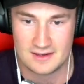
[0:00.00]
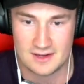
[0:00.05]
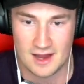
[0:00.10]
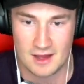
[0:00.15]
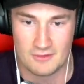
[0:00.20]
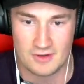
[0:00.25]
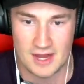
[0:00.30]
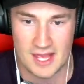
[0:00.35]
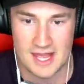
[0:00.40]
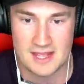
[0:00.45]

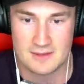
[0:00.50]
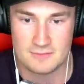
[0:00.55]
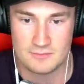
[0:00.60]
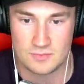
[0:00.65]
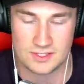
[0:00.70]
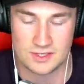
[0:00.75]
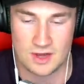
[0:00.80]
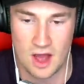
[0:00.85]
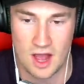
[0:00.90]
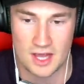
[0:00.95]
Lovely.
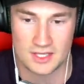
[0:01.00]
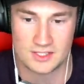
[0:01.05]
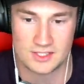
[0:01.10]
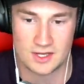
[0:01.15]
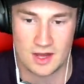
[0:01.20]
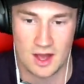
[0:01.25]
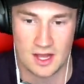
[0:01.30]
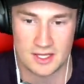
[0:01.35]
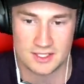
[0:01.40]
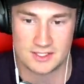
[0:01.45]
Nice,
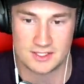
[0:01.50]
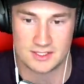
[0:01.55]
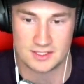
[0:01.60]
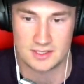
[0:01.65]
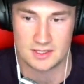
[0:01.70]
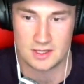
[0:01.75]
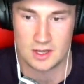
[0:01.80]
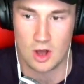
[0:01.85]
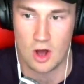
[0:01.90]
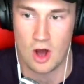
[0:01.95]
nice.
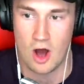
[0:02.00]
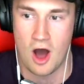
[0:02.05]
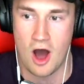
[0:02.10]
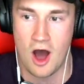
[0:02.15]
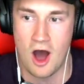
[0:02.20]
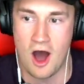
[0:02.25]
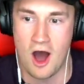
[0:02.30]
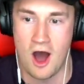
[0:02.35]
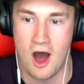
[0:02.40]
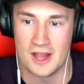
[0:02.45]

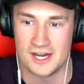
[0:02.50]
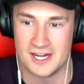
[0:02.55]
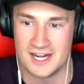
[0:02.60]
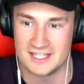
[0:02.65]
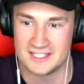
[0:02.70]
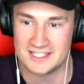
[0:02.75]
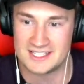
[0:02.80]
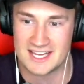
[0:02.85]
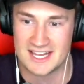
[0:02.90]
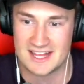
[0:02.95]
Oh, you
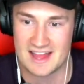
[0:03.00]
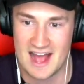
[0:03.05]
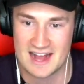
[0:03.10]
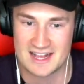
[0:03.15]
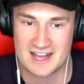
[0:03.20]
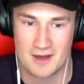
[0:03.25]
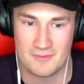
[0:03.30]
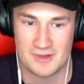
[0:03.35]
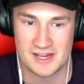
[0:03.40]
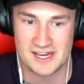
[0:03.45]
didn't see
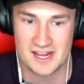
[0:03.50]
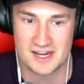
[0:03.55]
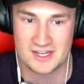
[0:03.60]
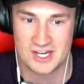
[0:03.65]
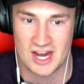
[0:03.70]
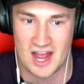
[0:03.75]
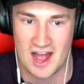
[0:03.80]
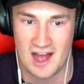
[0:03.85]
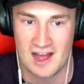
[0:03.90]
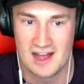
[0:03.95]
that coming,
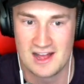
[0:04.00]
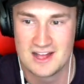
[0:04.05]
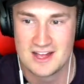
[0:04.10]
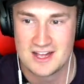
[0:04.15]
did you?